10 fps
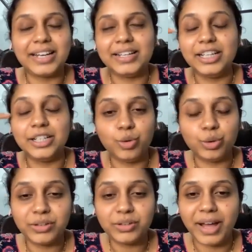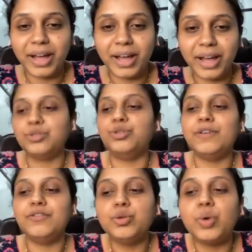and ignore the fact that,
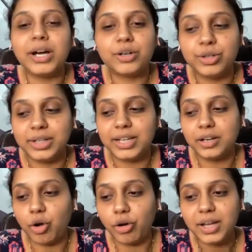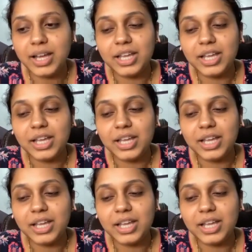if you are on TikTok,